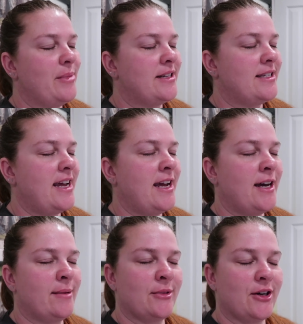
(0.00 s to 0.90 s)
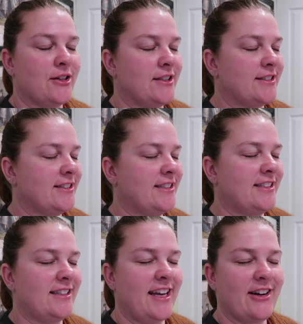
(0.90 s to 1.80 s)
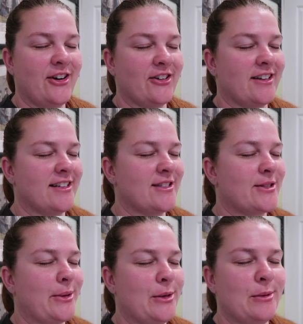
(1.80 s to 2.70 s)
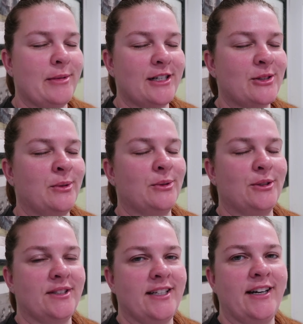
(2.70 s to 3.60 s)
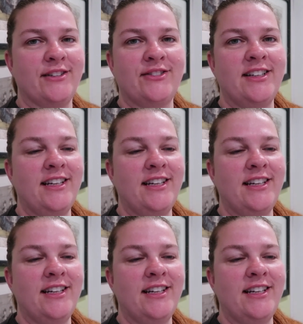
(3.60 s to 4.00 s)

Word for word: But damn, girl, that girl has so much cool stuff.